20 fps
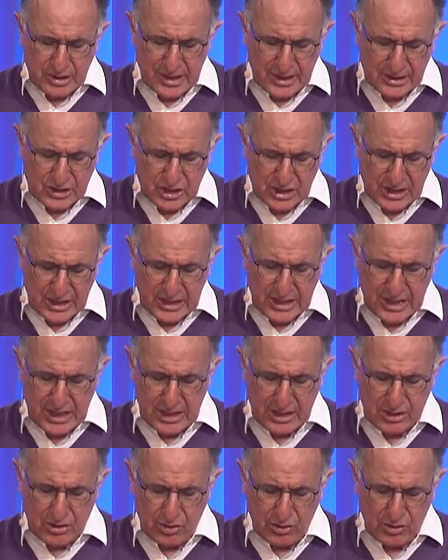there to
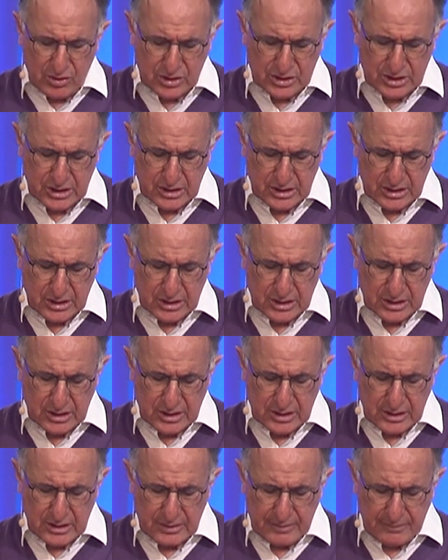hear God.
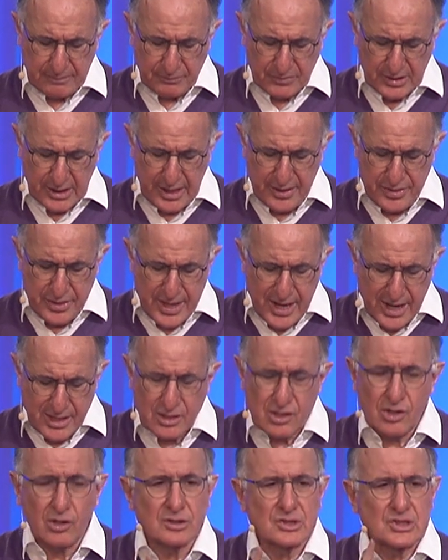And
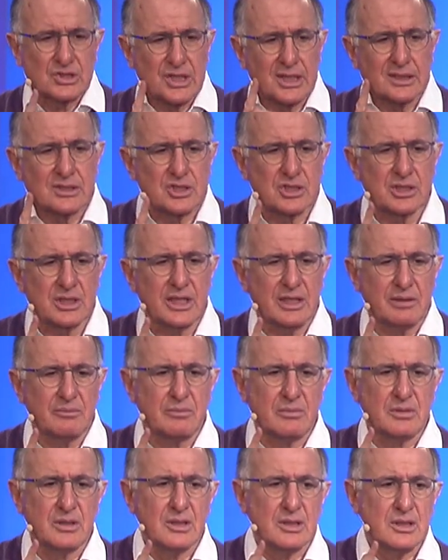then God said to him,